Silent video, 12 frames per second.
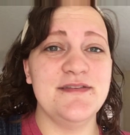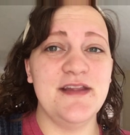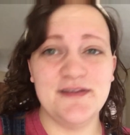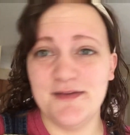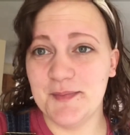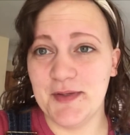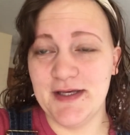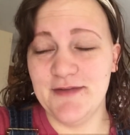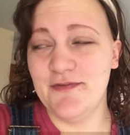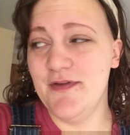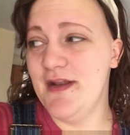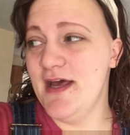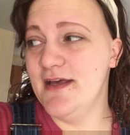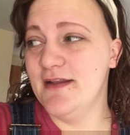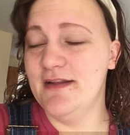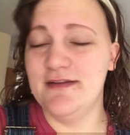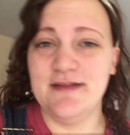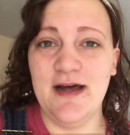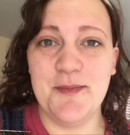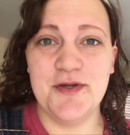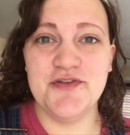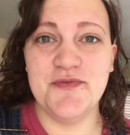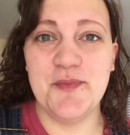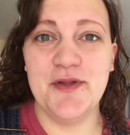that's the plan for the day. It's not
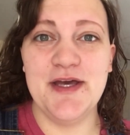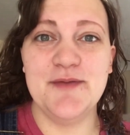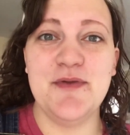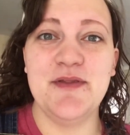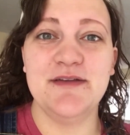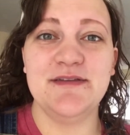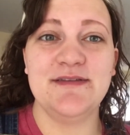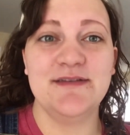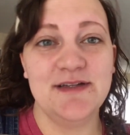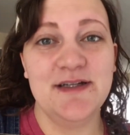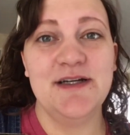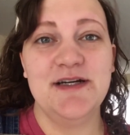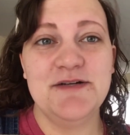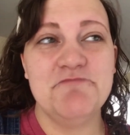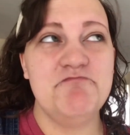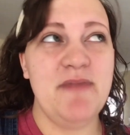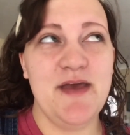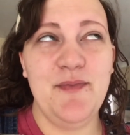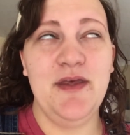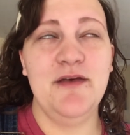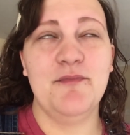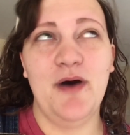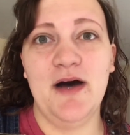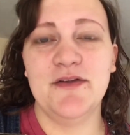much of a plan, but that's
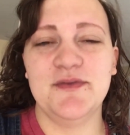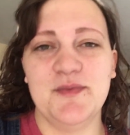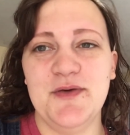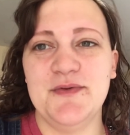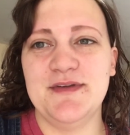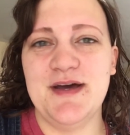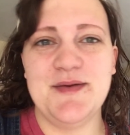maybe possibly what's